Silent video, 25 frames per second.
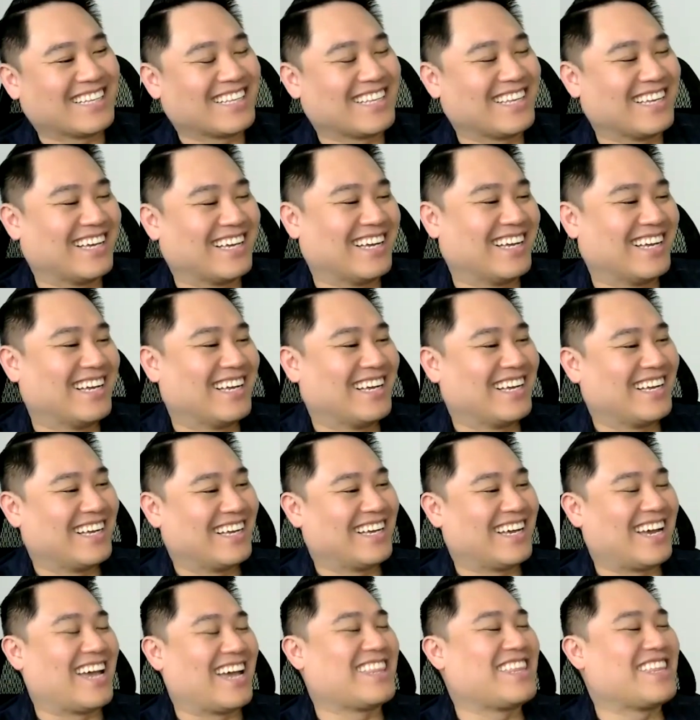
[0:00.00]
Yeah.
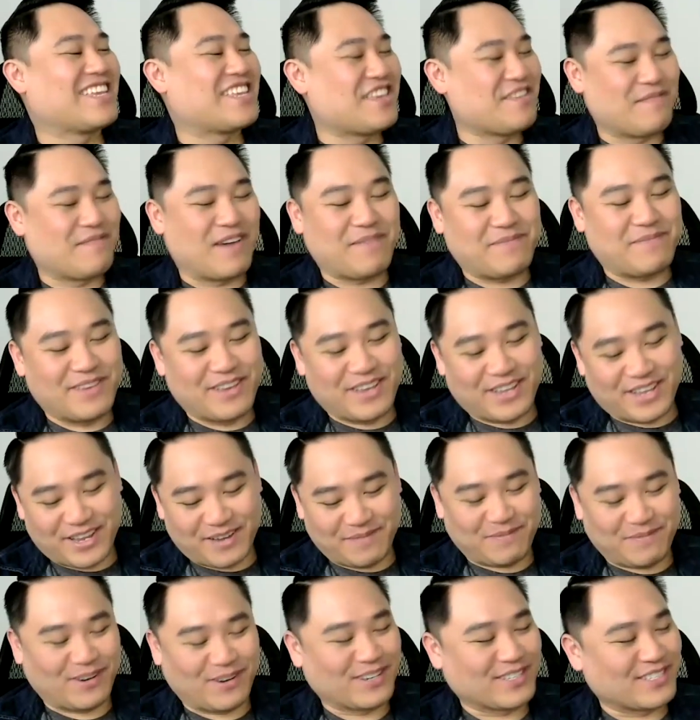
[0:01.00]
I think you might be a
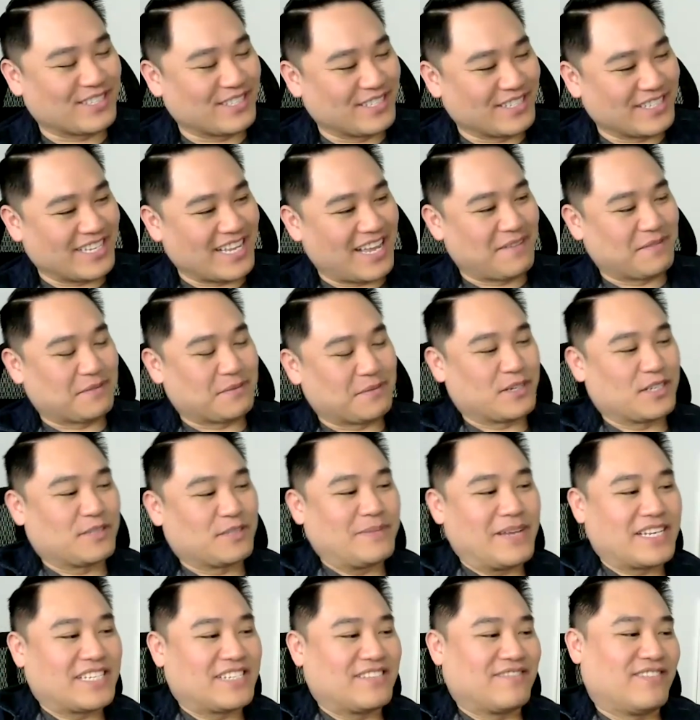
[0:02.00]
good person to have
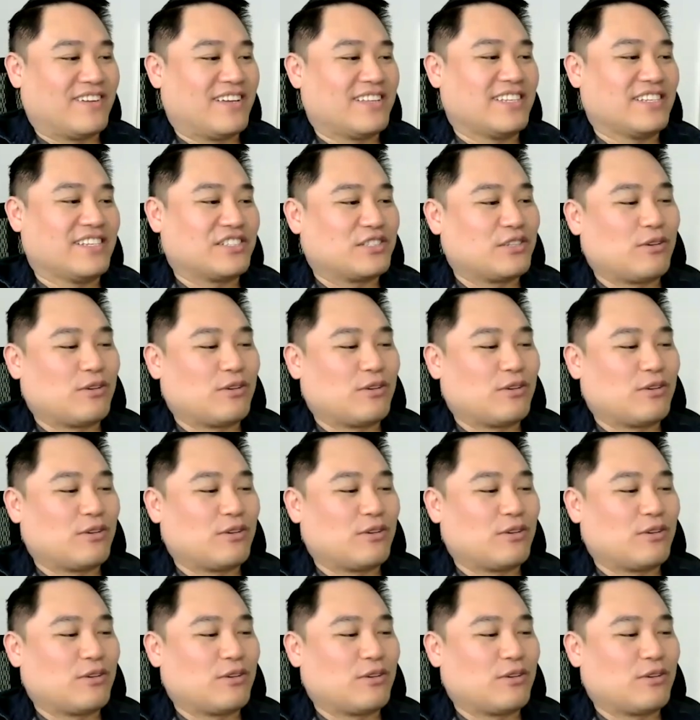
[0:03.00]
perspective on this.